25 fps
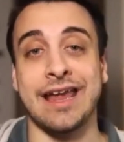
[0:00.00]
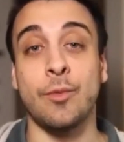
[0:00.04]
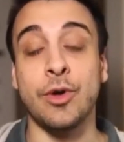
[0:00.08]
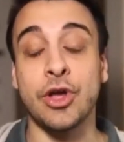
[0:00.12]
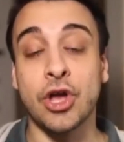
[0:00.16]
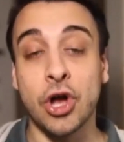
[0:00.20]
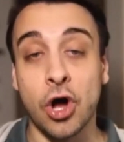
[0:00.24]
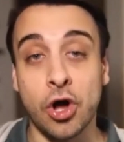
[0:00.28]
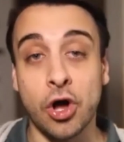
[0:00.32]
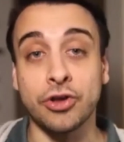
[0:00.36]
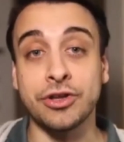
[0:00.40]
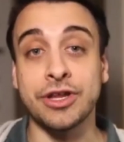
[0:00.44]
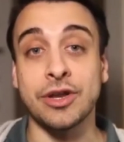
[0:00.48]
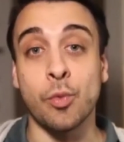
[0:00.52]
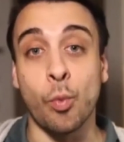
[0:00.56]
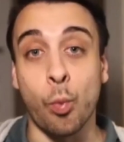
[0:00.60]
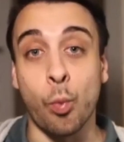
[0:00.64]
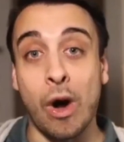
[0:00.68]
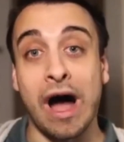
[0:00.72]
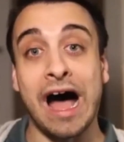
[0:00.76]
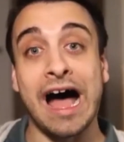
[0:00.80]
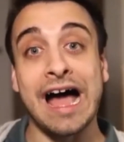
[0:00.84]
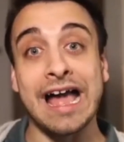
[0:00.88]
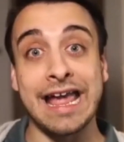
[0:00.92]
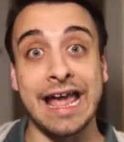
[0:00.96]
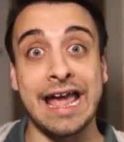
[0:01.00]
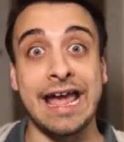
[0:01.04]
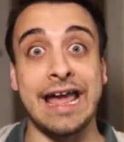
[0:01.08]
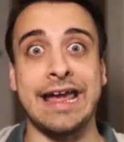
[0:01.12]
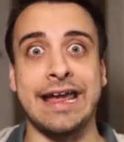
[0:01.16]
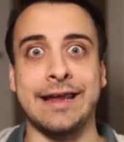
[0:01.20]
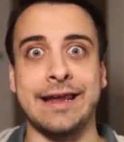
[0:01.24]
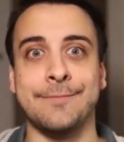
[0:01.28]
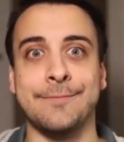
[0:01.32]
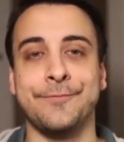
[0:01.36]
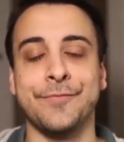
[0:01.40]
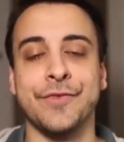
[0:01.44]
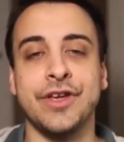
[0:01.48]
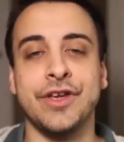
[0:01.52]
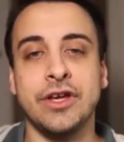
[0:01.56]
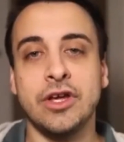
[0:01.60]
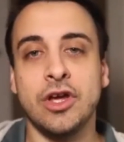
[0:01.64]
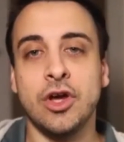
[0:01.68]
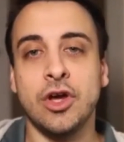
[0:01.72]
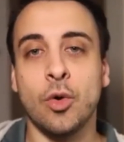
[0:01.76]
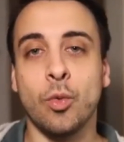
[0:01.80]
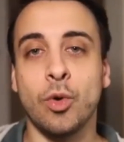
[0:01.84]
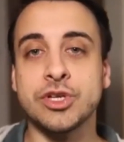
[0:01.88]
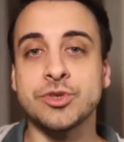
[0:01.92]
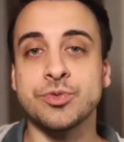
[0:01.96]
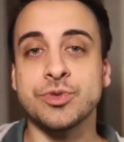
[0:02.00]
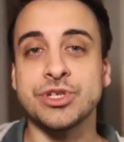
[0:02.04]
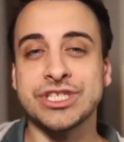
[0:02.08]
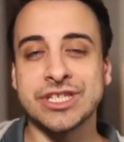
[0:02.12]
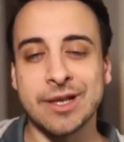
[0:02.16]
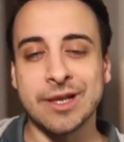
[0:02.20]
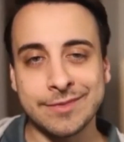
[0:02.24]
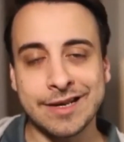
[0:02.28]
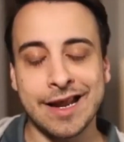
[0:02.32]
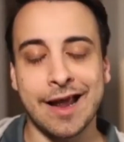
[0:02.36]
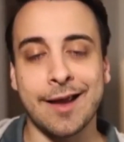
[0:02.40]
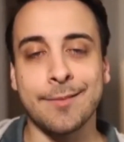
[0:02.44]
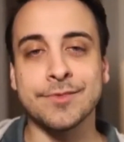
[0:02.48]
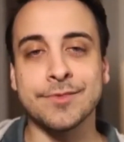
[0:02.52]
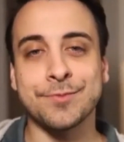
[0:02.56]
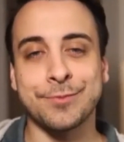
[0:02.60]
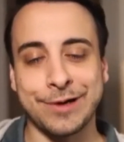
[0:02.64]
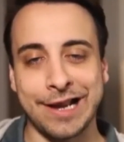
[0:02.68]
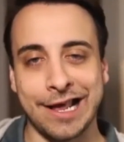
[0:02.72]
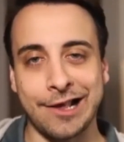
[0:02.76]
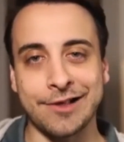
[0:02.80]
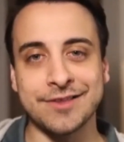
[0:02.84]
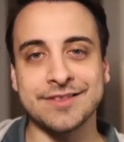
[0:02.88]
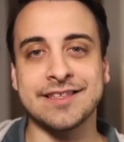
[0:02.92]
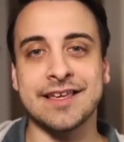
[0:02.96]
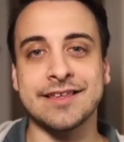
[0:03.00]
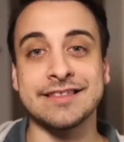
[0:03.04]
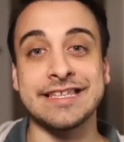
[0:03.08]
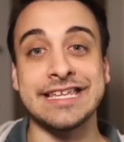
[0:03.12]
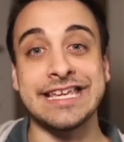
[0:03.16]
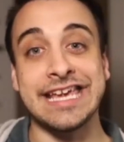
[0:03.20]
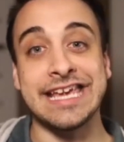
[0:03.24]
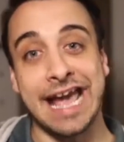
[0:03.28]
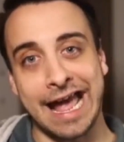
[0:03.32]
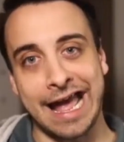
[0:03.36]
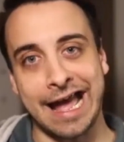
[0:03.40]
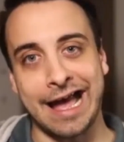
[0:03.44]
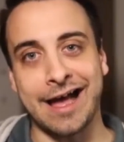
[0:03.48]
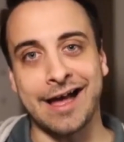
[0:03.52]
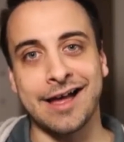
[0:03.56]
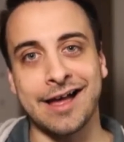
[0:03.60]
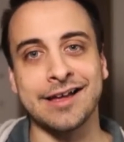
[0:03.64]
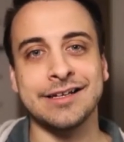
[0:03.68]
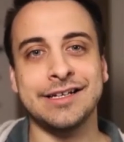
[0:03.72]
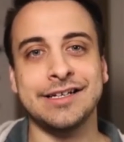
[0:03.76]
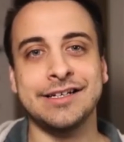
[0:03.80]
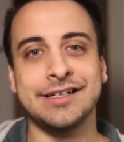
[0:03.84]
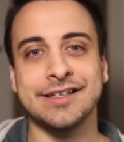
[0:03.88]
And we called it YA, which we sometimes pronounced as yeah.